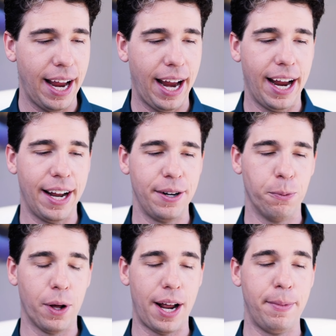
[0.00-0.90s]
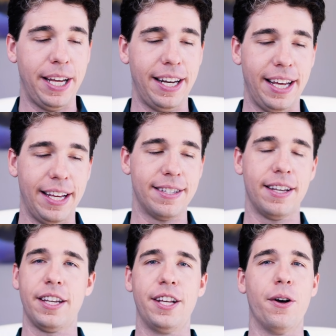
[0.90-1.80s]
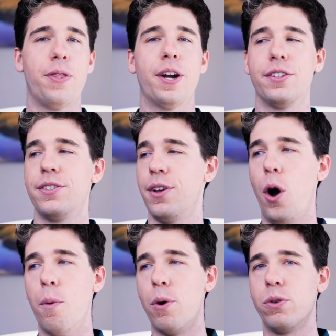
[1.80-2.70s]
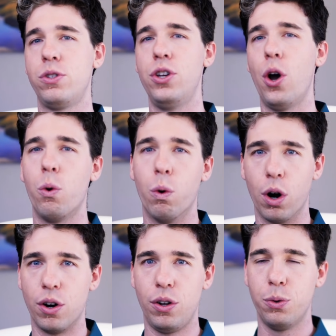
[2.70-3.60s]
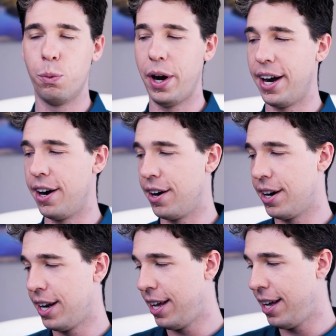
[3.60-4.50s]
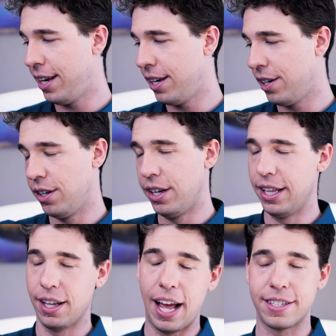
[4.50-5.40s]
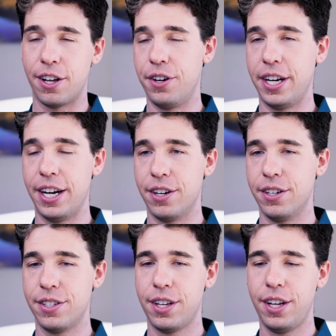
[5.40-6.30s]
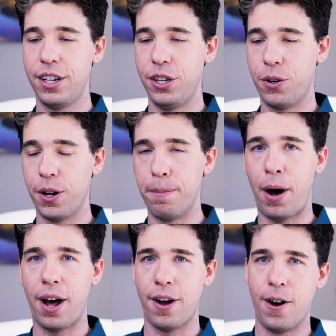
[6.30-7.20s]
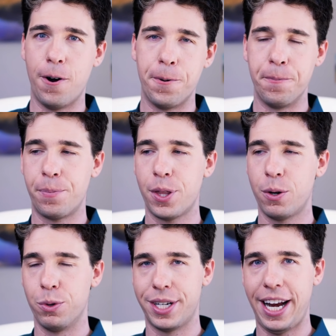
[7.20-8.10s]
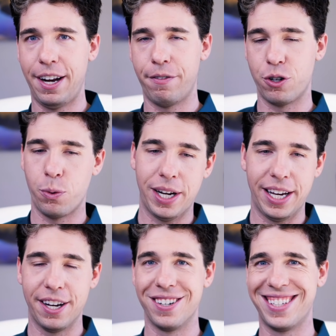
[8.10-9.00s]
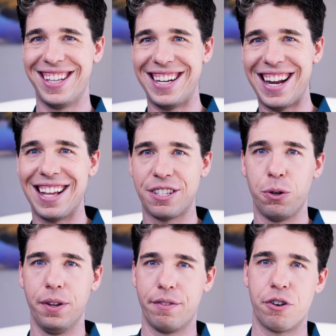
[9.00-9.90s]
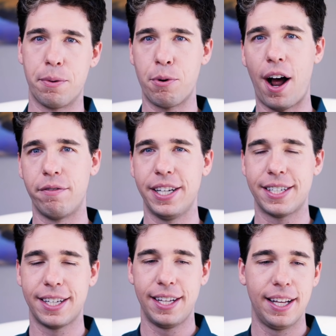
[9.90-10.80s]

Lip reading: And what I mean is, there's almost no world where in the last 100 years, you could have bought a home, retained it for 20 years, and then not sold it for a profit.